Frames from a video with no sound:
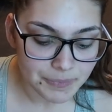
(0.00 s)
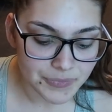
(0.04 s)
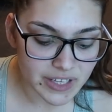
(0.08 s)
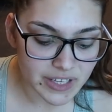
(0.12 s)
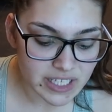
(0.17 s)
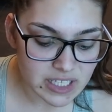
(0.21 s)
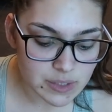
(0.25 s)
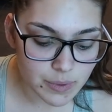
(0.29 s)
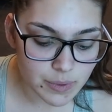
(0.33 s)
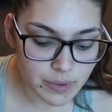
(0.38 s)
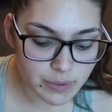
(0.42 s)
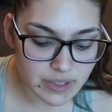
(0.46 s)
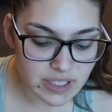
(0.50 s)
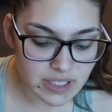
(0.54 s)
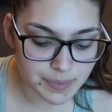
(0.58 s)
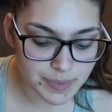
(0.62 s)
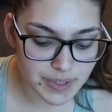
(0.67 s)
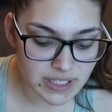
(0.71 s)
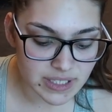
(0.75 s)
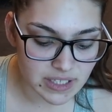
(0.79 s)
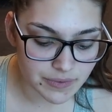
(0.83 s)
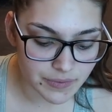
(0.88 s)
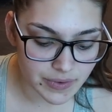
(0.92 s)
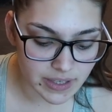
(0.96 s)
This one was
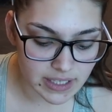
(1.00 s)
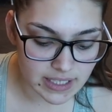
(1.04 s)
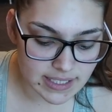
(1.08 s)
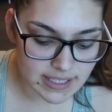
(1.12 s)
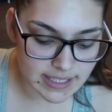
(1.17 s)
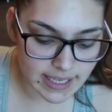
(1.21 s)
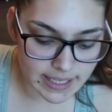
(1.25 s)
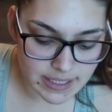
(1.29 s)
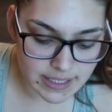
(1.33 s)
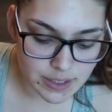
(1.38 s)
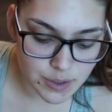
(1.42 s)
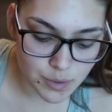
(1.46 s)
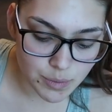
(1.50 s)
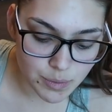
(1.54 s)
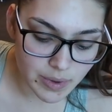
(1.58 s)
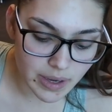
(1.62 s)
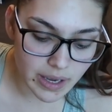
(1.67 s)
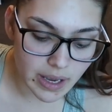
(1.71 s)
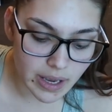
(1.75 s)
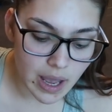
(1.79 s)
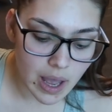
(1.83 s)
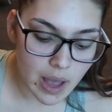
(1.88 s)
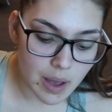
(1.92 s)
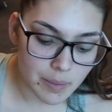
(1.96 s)
specifically sent to
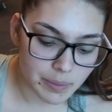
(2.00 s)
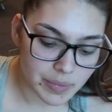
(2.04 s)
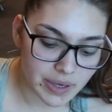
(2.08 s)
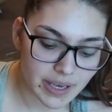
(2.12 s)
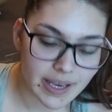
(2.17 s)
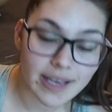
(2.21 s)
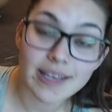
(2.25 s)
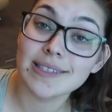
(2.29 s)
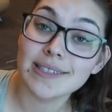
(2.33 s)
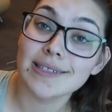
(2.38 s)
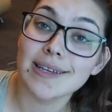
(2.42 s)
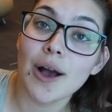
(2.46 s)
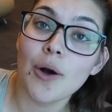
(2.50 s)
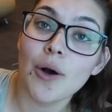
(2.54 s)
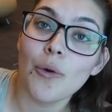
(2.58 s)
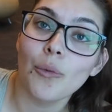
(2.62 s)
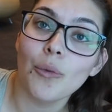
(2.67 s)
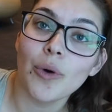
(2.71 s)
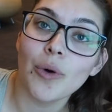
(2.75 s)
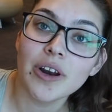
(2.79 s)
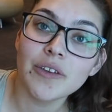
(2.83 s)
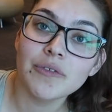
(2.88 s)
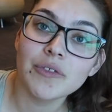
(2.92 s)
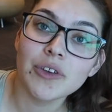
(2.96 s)
me because
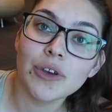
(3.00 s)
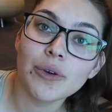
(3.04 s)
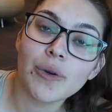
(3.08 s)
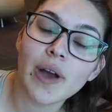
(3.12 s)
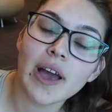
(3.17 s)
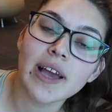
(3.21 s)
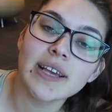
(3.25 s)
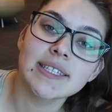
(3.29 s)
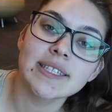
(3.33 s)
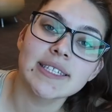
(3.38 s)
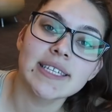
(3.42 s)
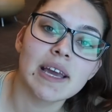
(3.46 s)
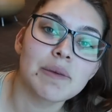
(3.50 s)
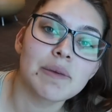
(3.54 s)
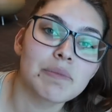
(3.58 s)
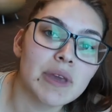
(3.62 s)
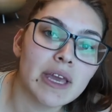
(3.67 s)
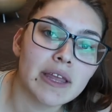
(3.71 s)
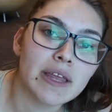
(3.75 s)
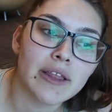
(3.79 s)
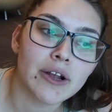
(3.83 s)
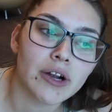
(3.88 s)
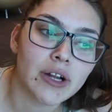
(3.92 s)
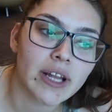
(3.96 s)
one of you guys DM'd
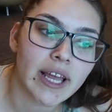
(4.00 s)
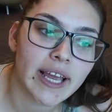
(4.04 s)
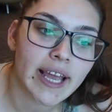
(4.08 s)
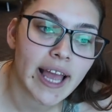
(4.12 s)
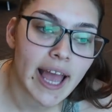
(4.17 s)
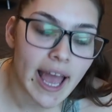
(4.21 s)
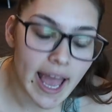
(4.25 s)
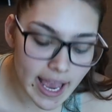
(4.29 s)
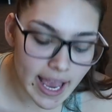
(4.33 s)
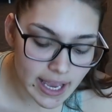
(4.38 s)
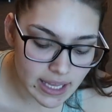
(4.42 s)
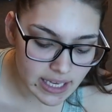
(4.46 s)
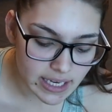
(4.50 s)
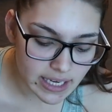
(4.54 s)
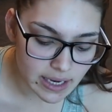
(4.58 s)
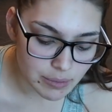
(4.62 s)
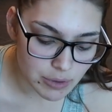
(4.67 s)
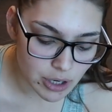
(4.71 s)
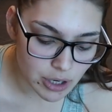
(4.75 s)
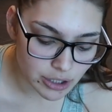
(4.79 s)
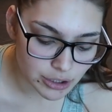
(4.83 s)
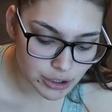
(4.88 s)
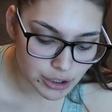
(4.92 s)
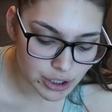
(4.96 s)
me and they're like, hey, like
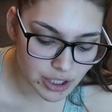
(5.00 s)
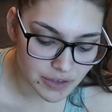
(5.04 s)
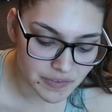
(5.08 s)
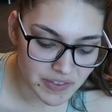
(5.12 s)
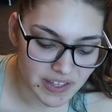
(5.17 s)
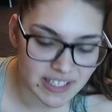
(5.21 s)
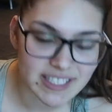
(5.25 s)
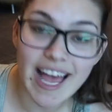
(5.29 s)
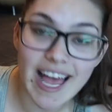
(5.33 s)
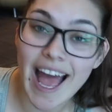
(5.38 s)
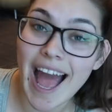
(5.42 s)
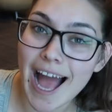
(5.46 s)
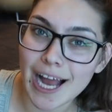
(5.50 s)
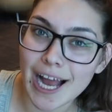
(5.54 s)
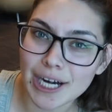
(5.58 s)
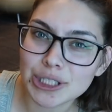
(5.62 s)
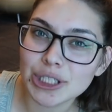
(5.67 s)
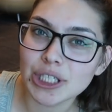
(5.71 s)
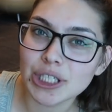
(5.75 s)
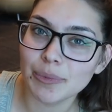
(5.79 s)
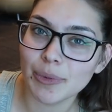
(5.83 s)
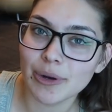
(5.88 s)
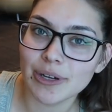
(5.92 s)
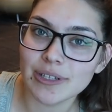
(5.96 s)
I'm not sure if this
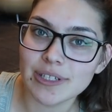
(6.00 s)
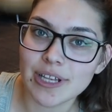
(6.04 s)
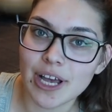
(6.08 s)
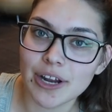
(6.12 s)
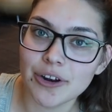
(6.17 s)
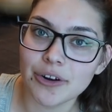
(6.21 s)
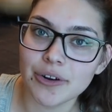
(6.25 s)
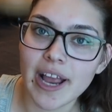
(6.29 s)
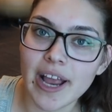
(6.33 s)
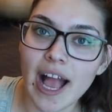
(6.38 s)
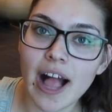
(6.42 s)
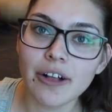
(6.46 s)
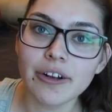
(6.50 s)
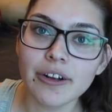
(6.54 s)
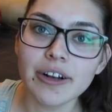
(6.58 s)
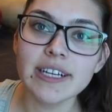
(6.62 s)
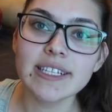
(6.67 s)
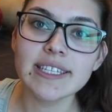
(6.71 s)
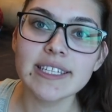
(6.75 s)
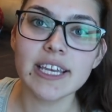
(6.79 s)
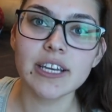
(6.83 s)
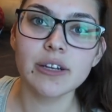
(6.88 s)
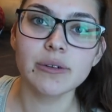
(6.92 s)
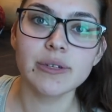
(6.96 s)
actually burns 100
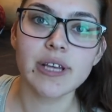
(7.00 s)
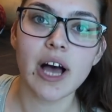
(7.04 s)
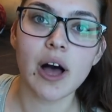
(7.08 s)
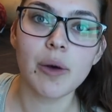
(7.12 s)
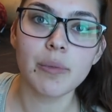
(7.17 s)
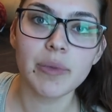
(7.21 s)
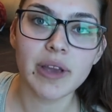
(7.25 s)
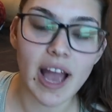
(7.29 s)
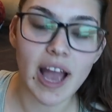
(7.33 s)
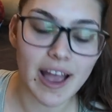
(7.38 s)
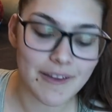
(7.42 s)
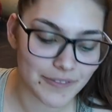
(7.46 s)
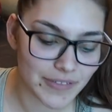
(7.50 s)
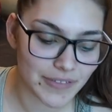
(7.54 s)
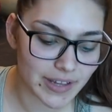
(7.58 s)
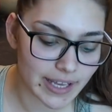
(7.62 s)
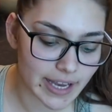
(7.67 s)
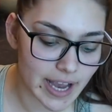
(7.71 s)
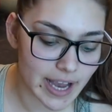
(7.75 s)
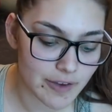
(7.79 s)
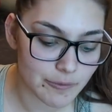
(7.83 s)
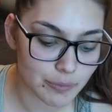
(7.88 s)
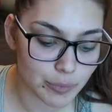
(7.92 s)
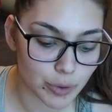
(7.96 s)
calories. Can you tell me? I feel
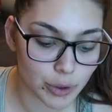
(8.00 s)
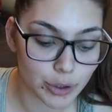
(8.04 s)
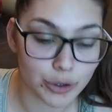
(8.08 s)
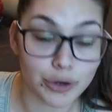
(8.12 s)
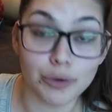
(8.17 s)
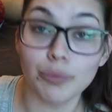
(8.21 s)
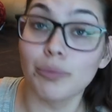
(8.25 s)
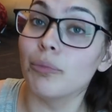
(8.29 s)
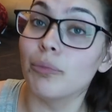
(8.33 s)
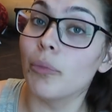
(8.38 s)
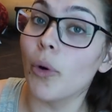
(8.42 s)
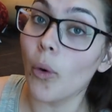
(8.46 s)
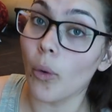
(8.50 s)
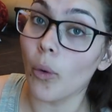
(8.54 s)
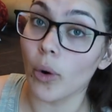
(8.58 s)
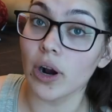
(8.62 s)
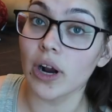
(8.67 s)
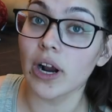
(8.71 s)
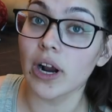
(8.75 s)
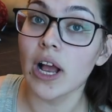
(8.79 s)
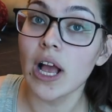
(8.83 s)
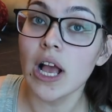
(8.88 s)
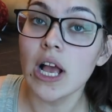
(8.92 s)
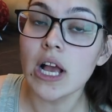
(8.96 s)
like I've burned
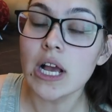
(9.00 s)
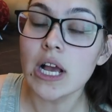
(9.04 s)
more.